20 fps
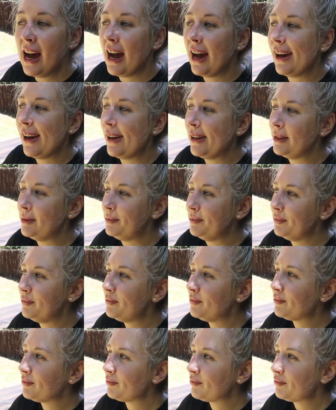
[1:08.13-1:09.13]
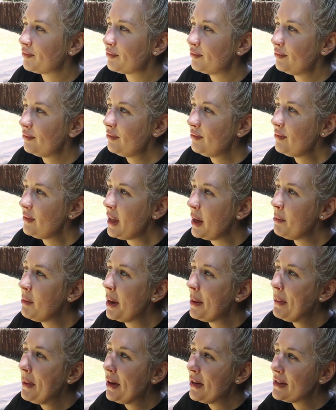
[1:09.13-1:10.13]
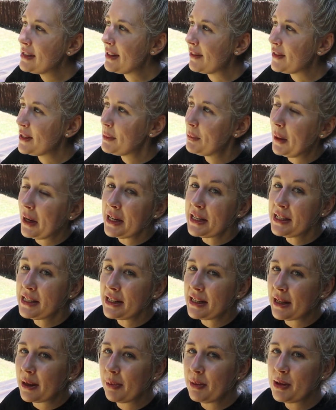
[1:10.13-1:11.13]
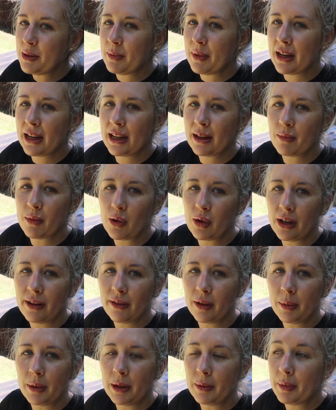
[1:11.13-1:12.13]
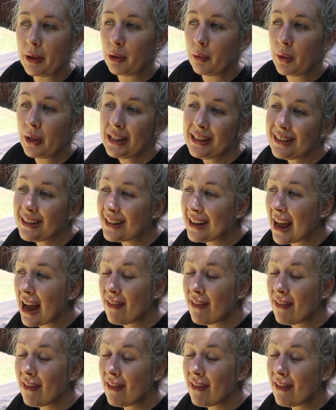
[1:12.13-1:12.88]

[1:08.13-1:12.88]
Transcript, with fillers: um, My parents have spiced it up to make it more livable, but we didn't